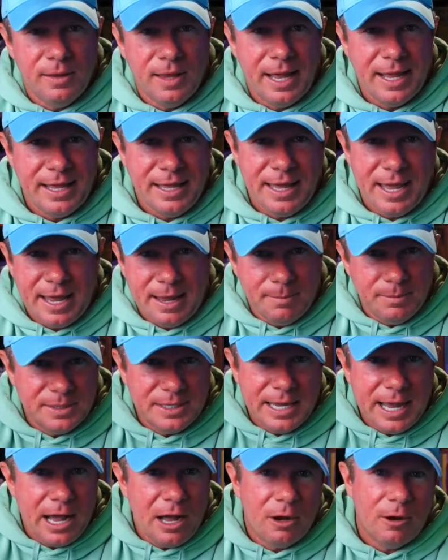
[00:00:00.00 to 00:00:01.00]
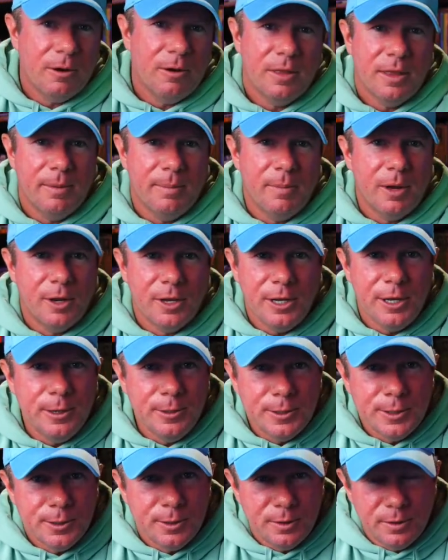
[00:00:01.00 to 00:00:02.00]
like games the algorithm on
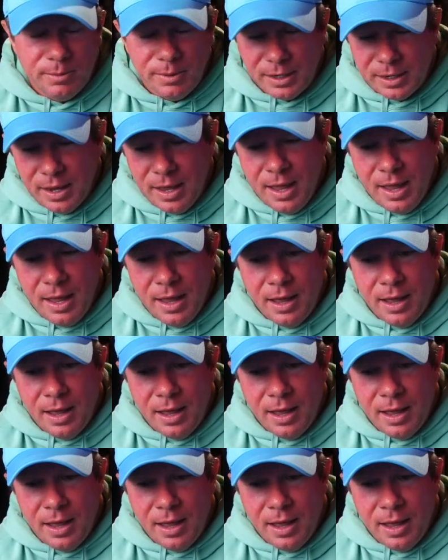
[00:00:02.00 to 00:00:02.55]
YouTube, and